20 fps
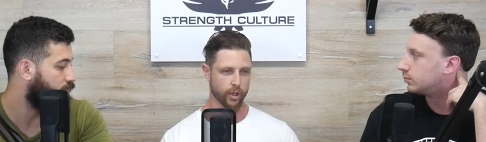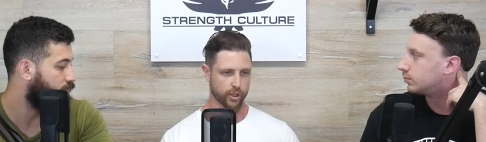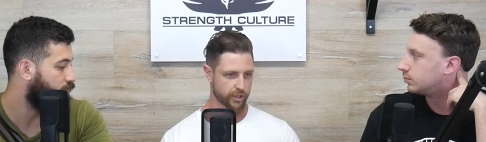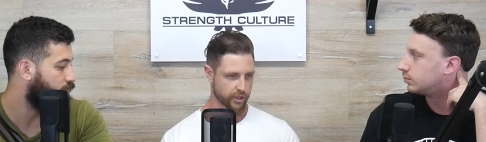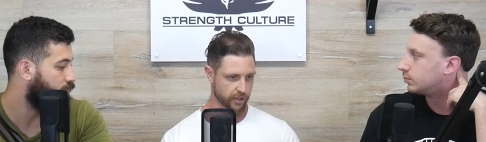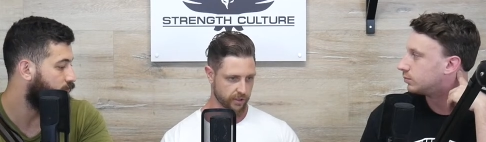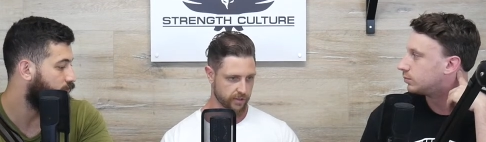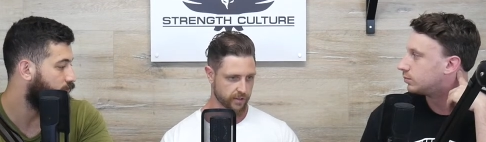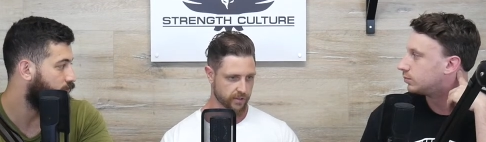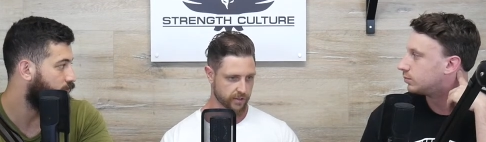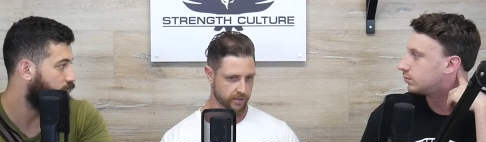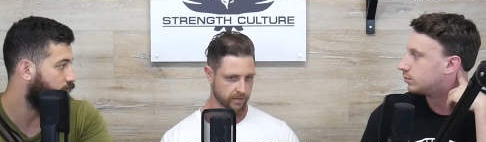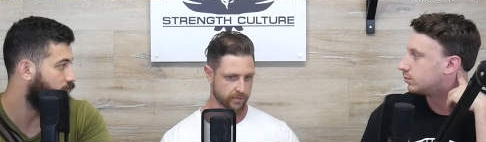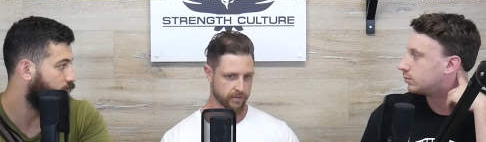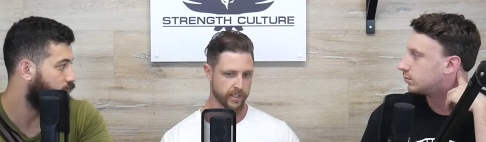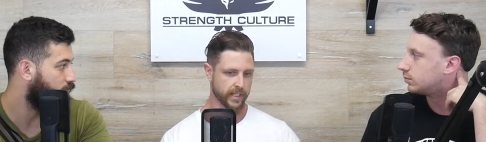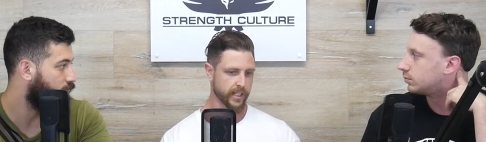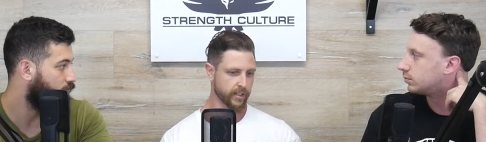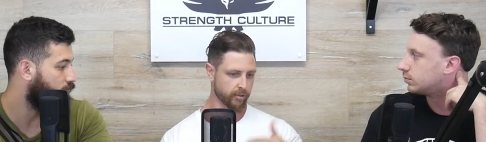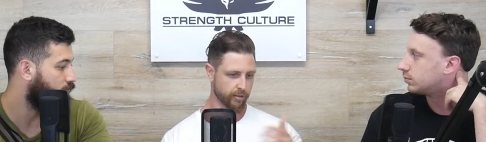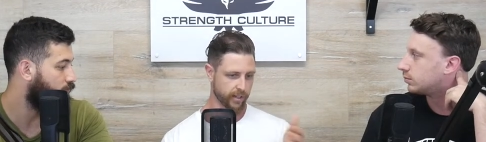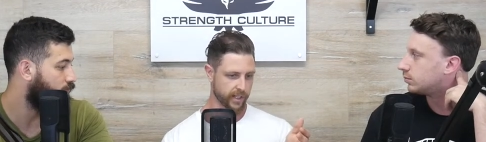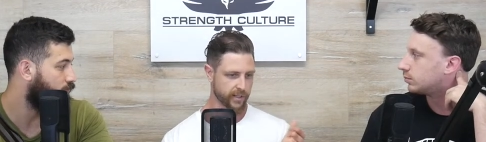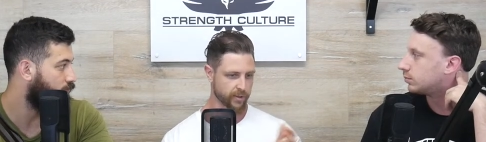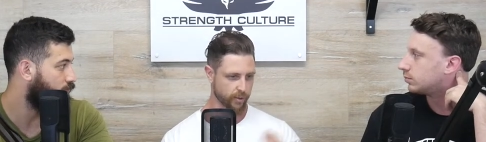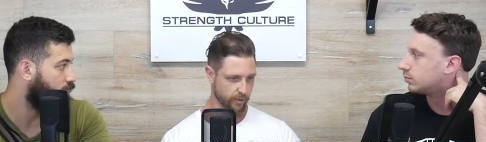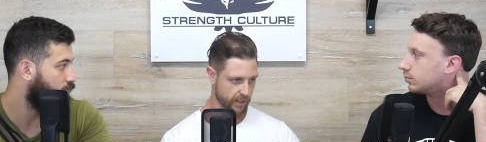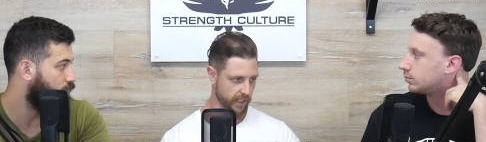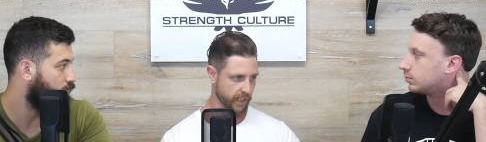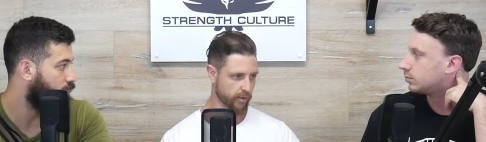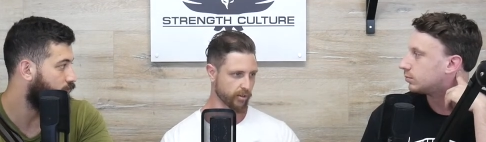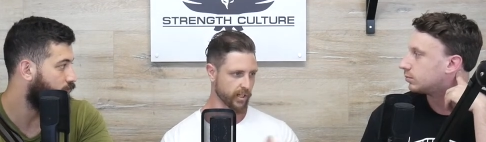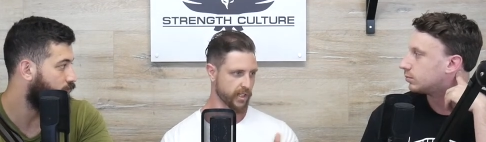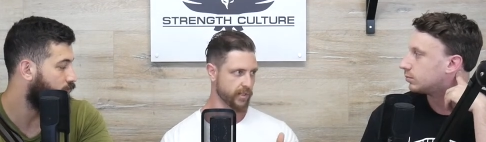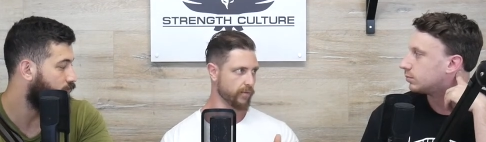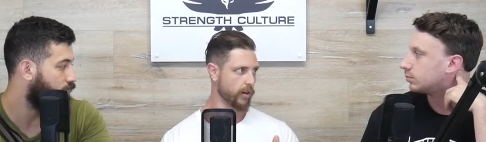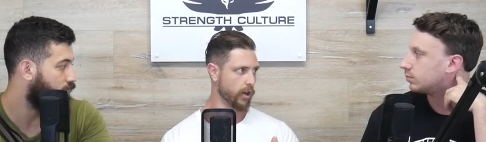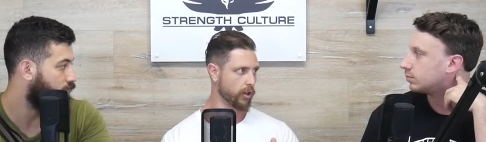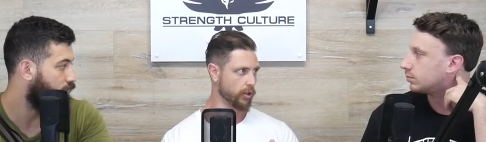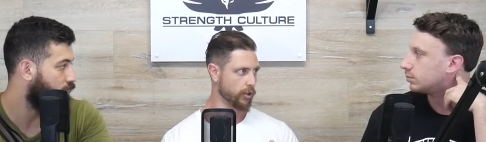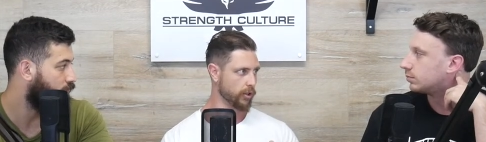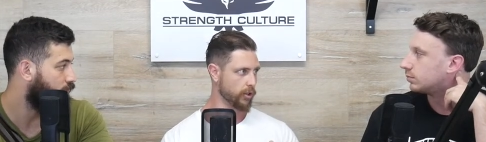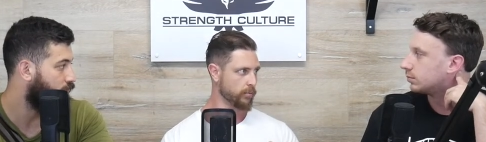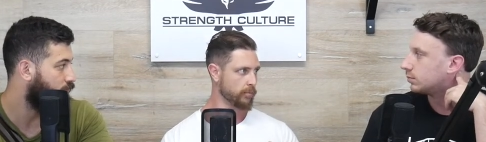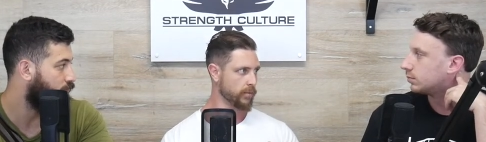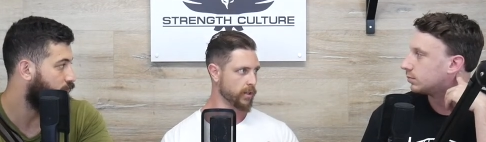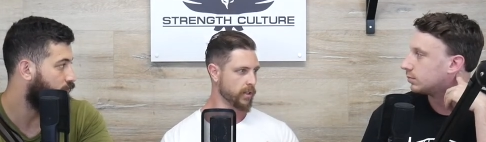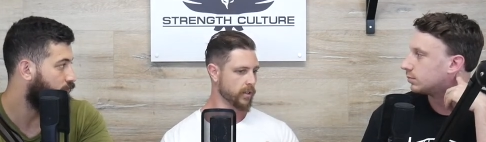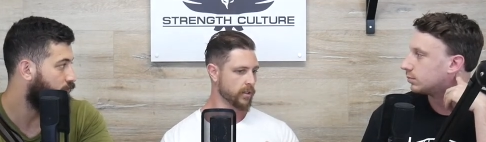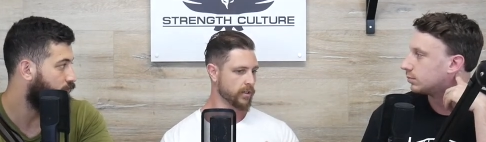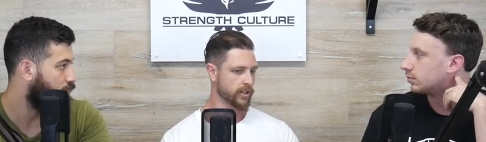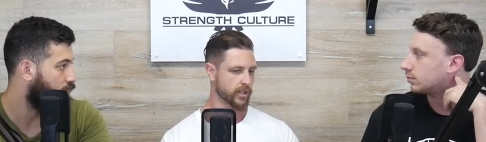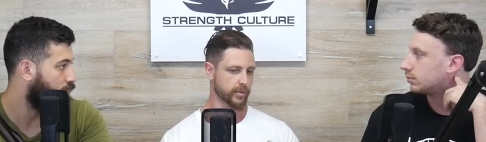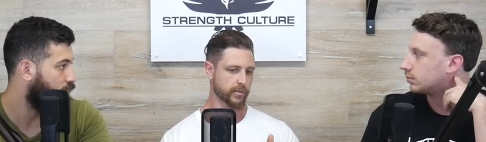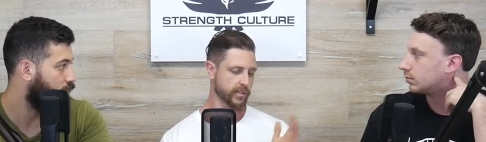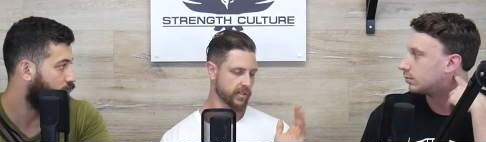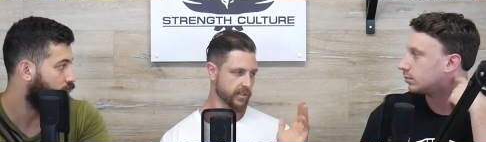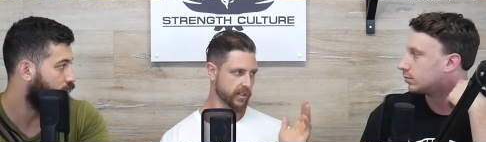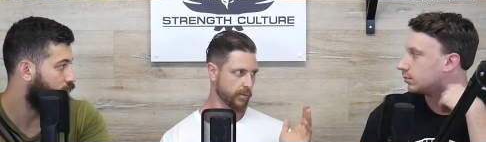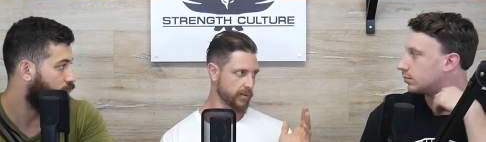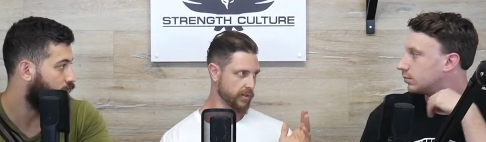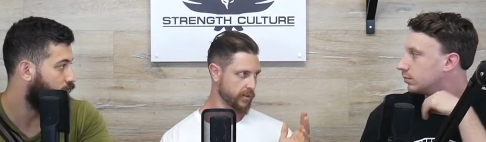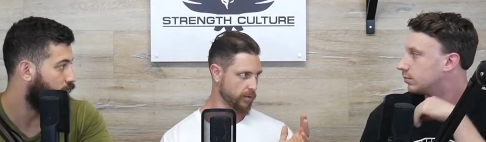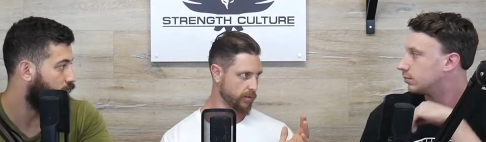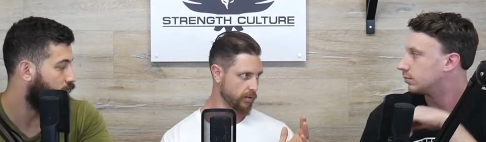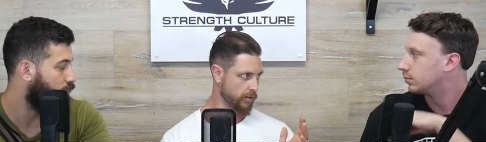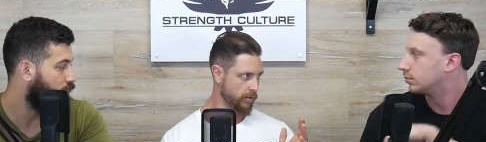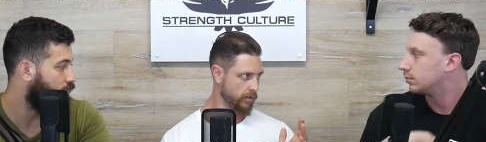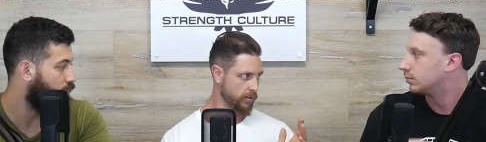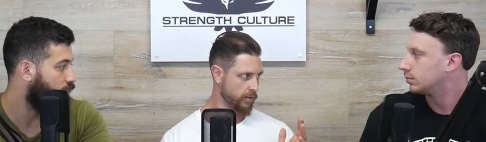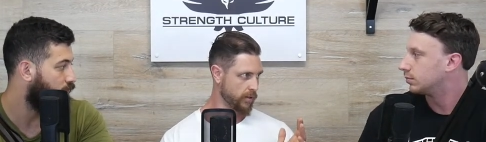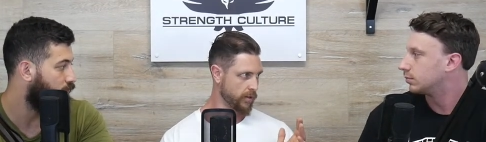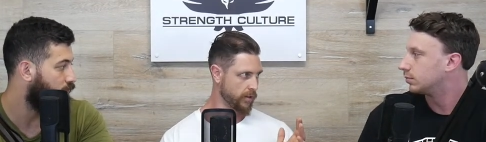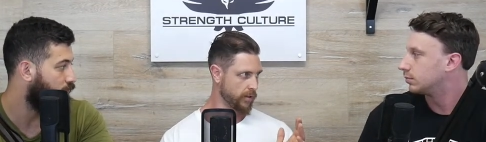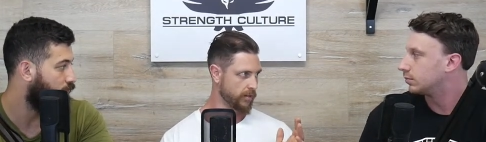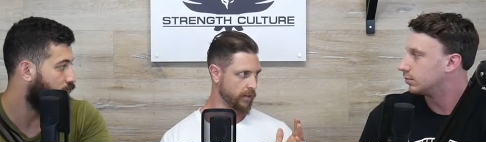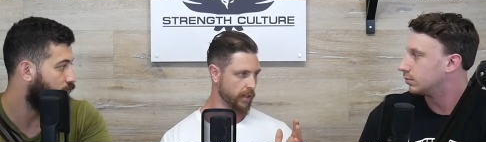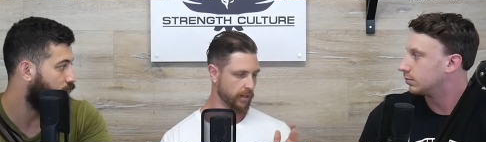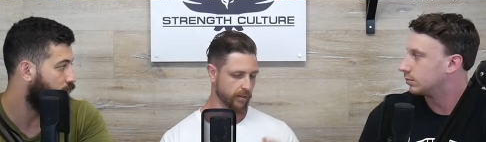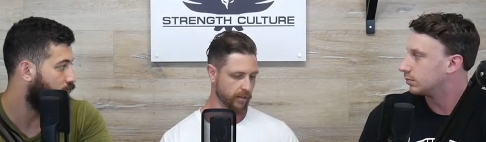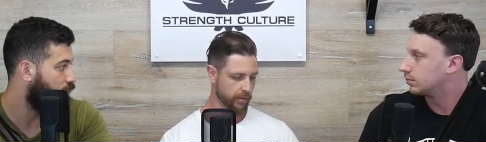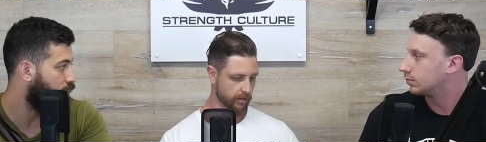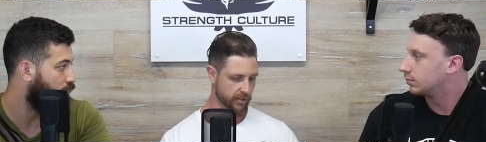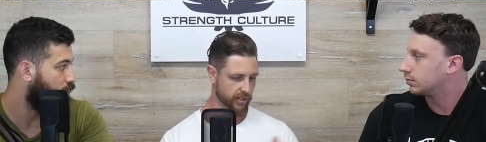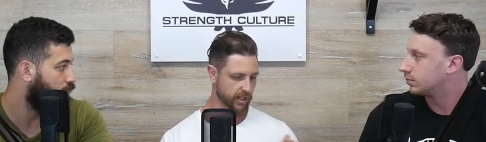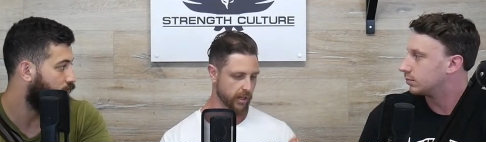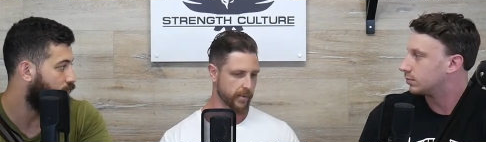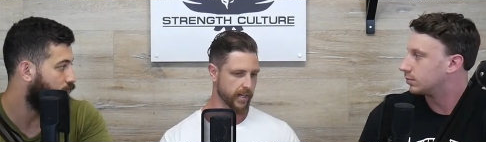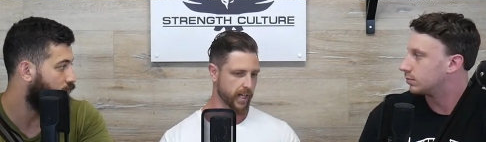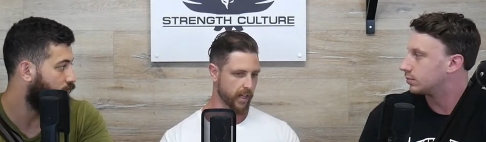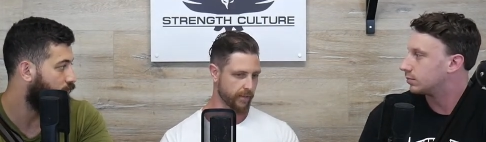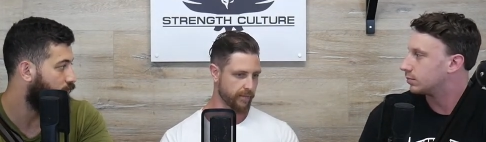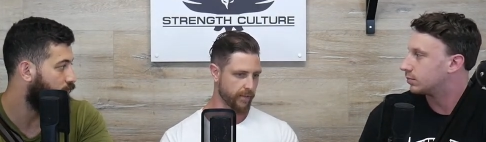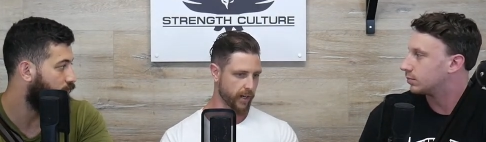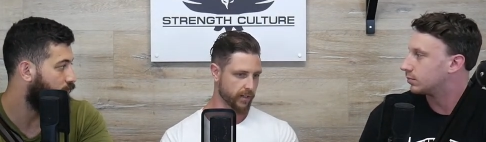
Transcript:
Speaker 1: not just increase or decrease volume just because someone's sore. There, there are so many other